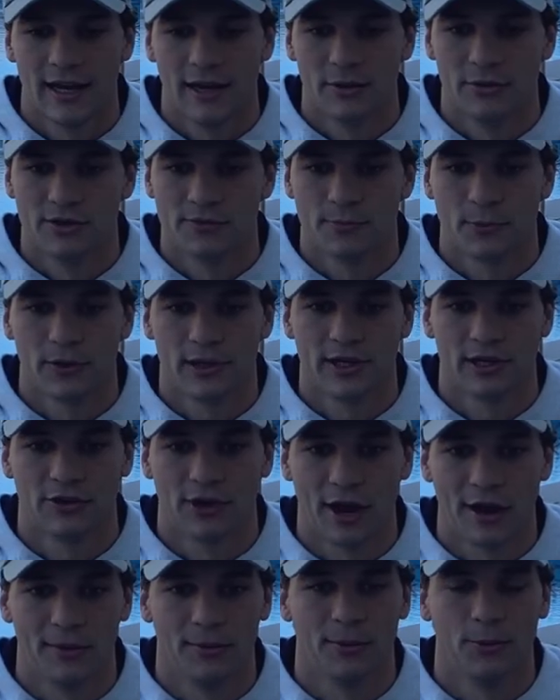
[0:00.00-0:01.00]
it was pretty
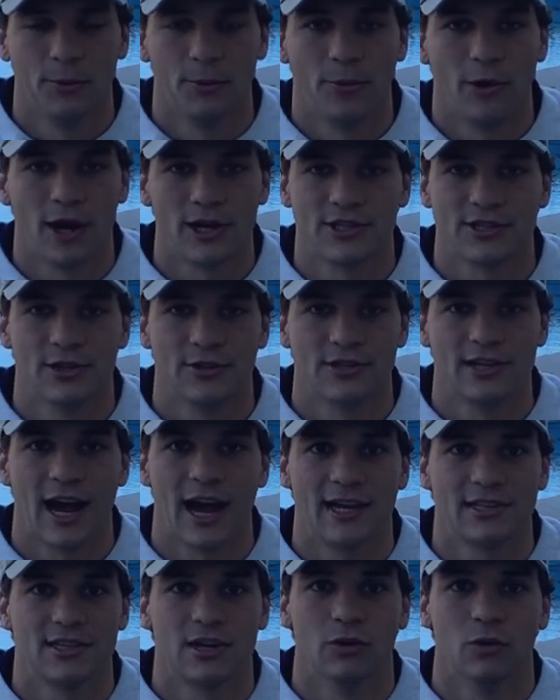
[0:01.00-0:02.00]
incredible to watch those
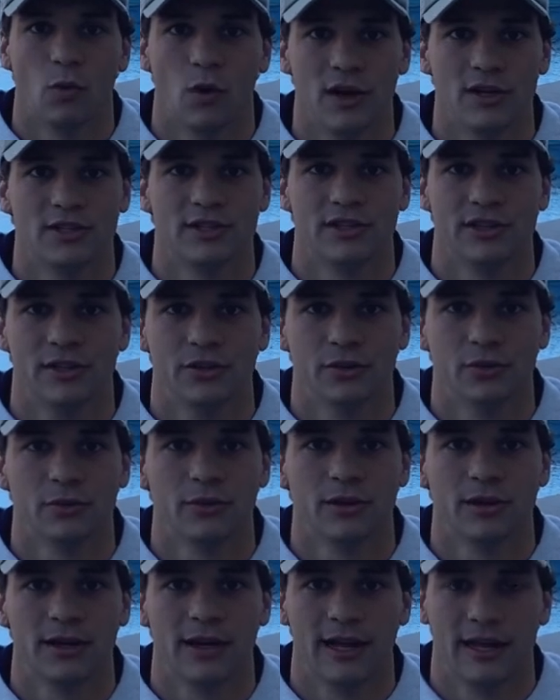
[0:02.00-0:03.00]
guys go
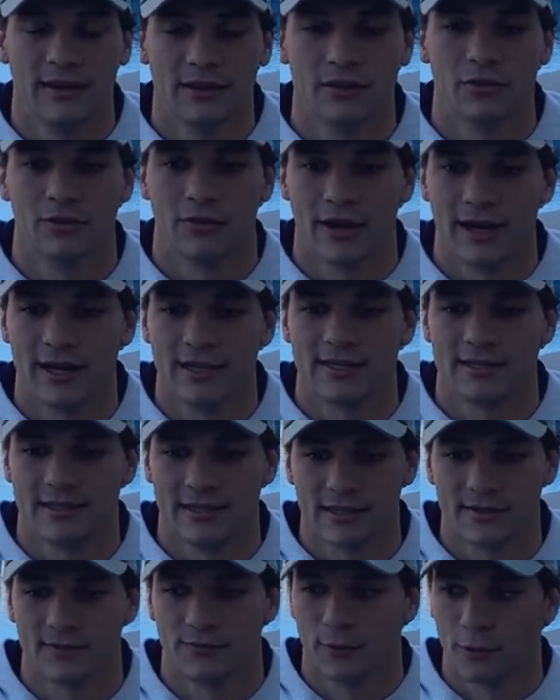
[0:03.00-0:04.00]
1-2 in the race,
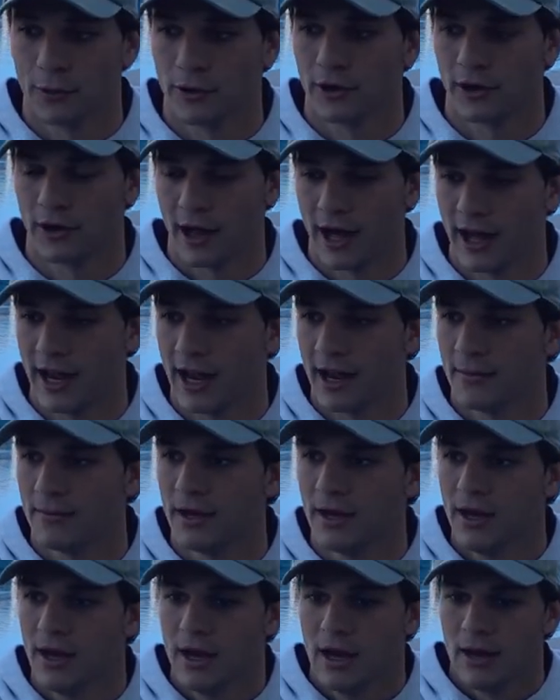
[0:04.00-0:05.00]
this 400 and I am,
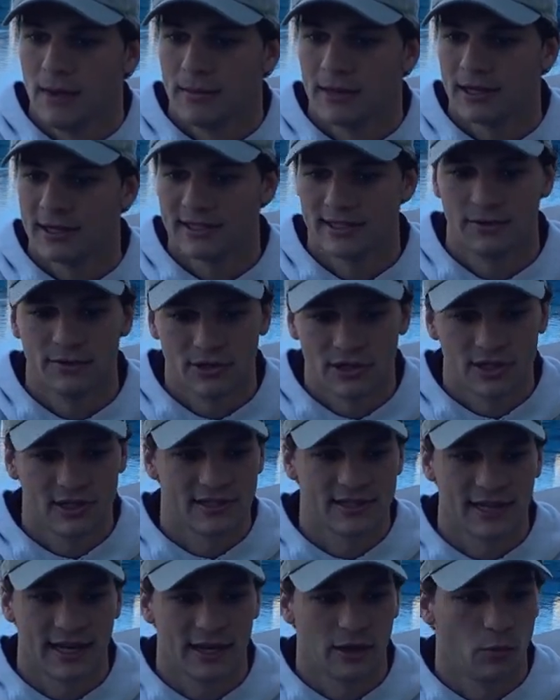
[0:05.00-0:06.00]
because it was
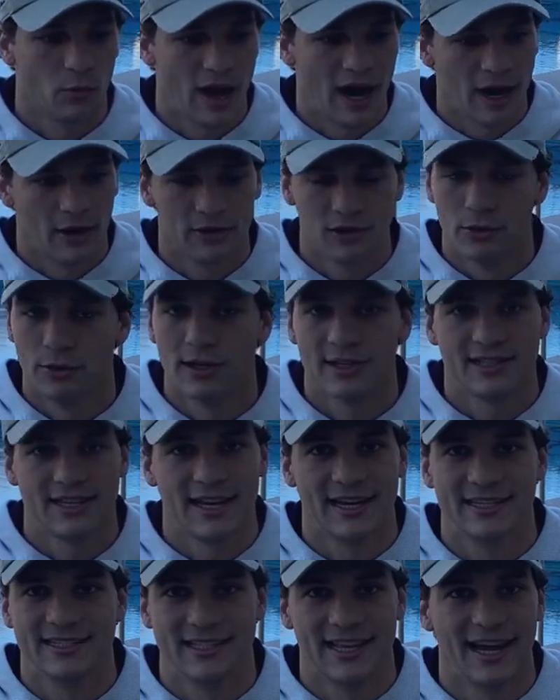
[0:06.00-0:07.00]
just like, wow,
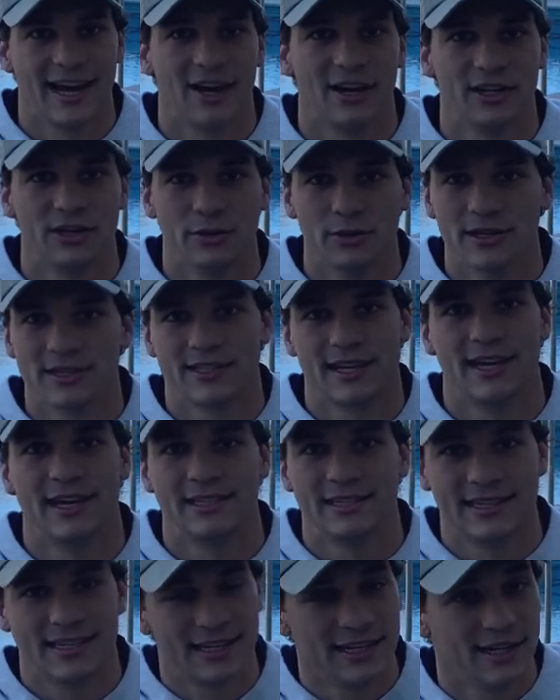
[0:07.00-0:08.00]
USA is there, USA
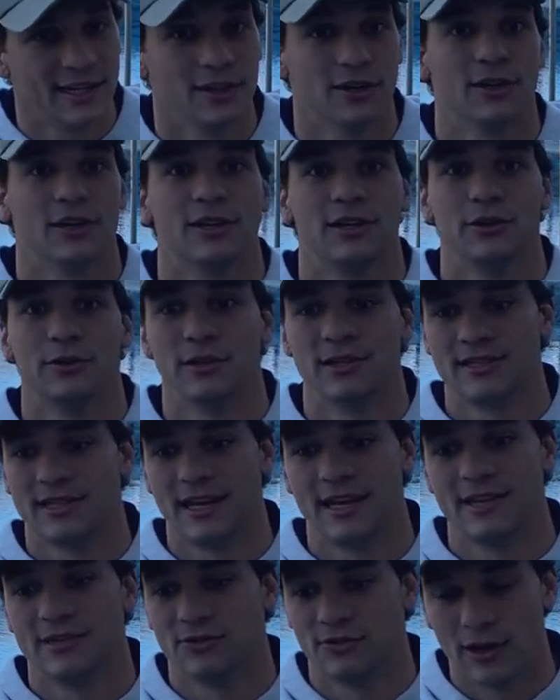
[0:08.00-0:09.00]
is here,
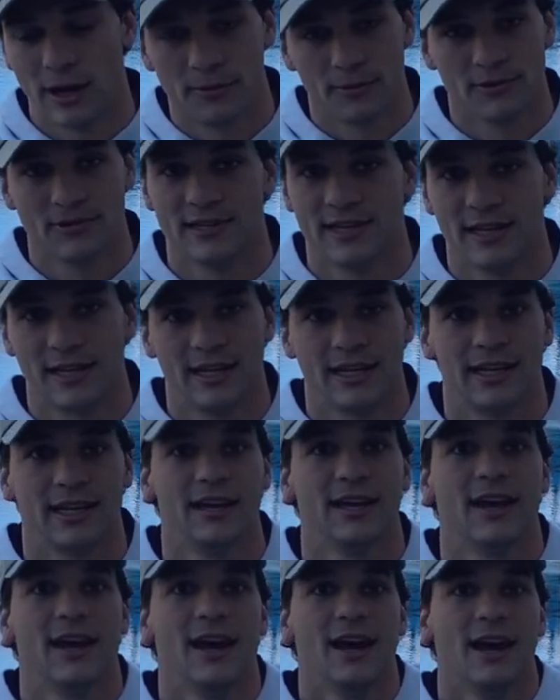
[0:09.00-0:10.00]
USA is representing,
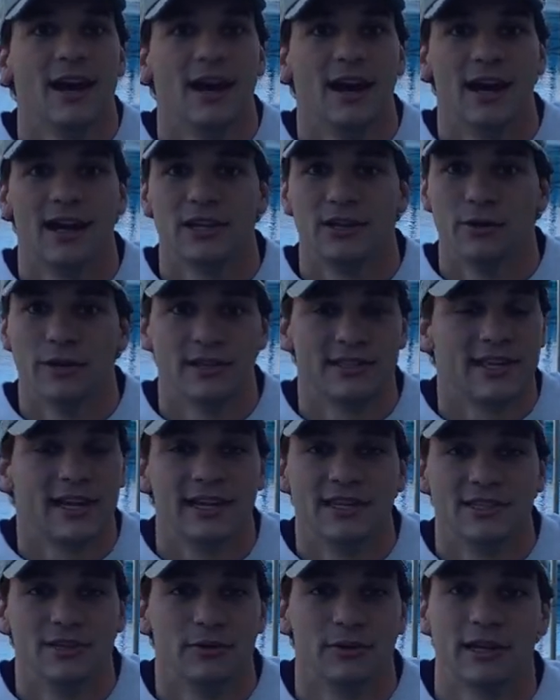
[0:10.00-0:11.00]
USA
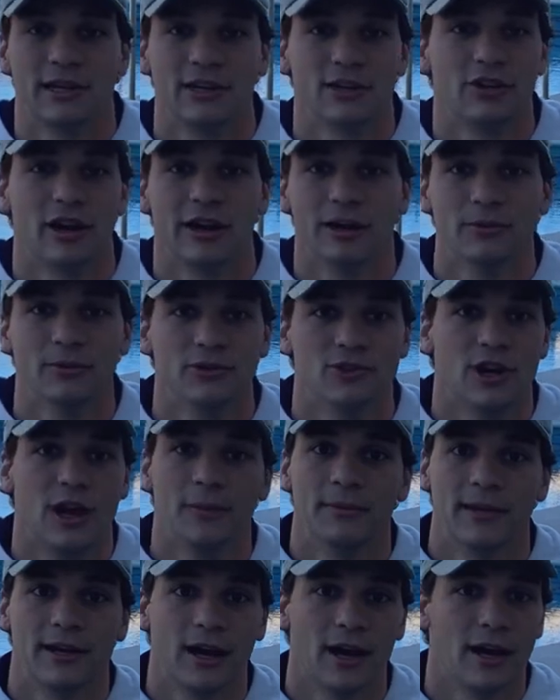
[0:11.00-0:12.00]
is doing an incredible
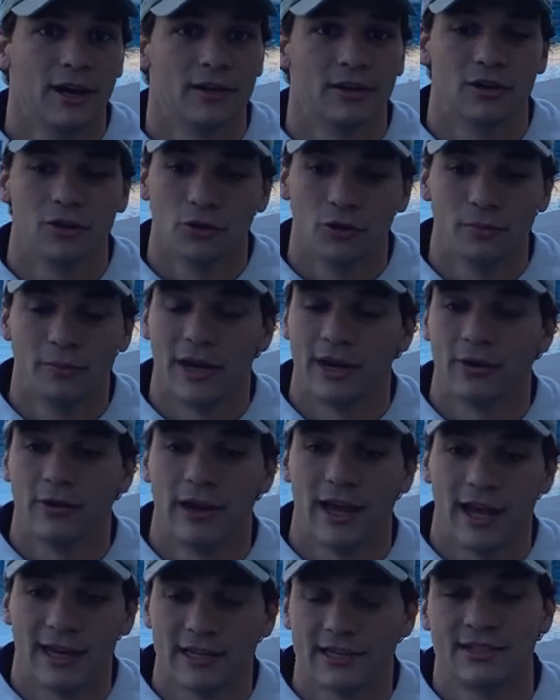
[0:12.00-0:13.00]
job. They got a gold medal
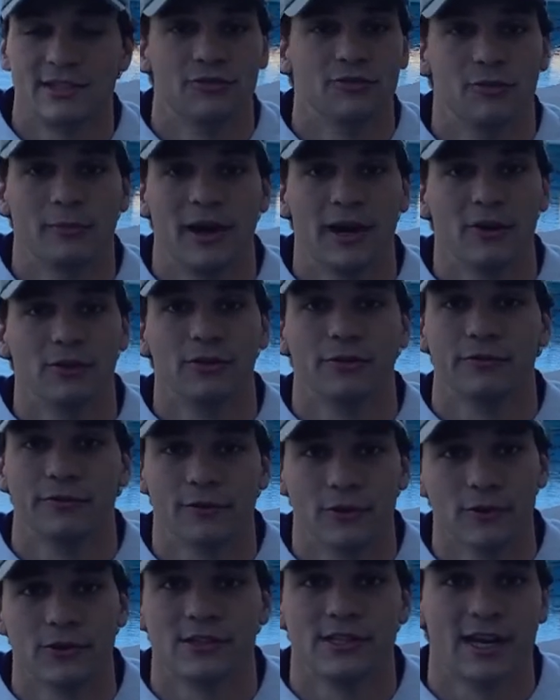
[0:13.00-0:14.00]
and a silver medal the
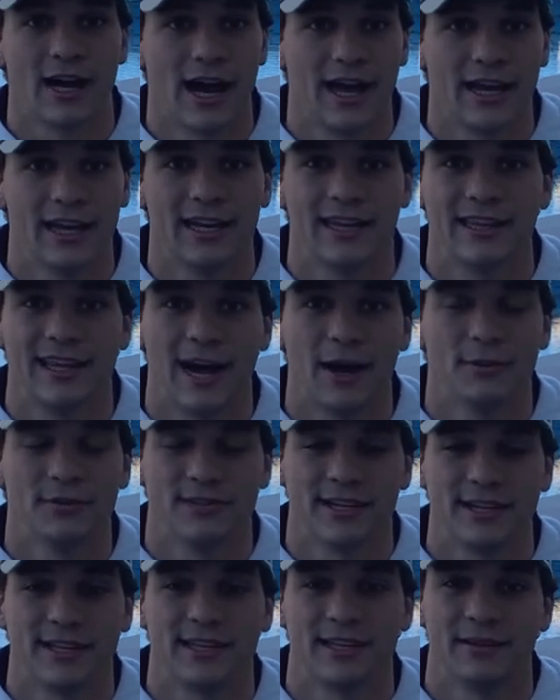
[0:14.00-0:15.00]
first night, and that was,
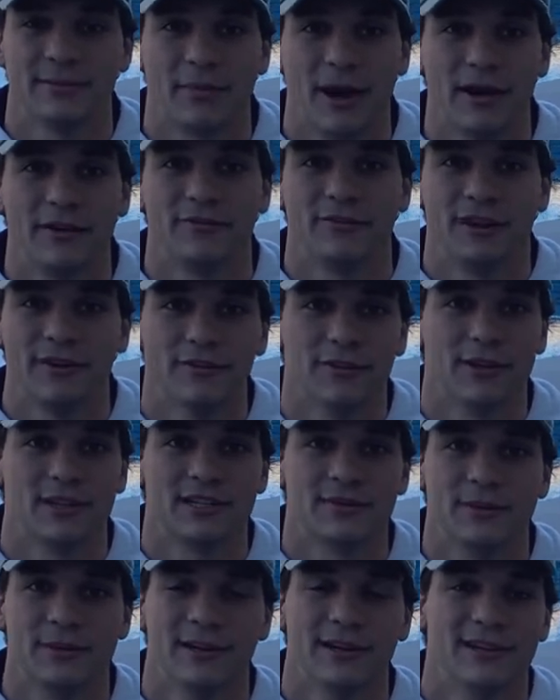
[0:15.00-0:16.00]
I think, my favorite
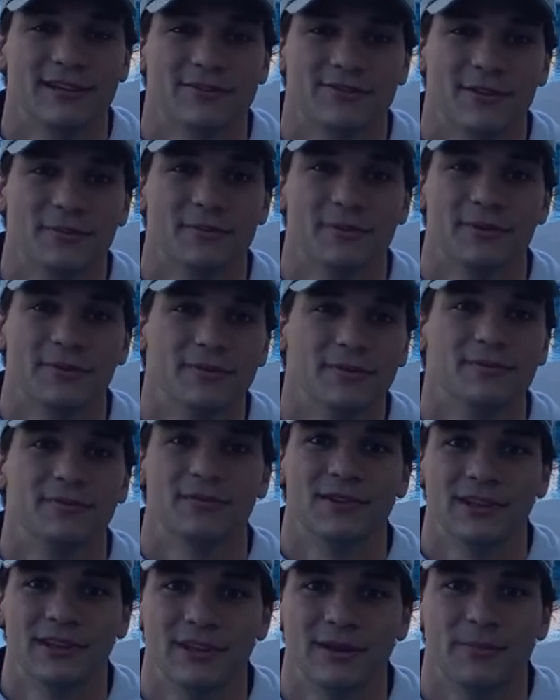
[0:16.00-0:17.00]
experience from
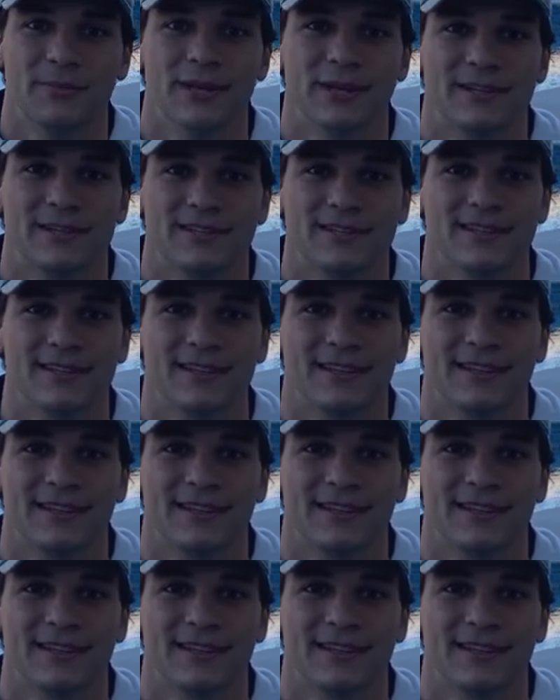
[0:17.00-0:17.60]
the Olympics.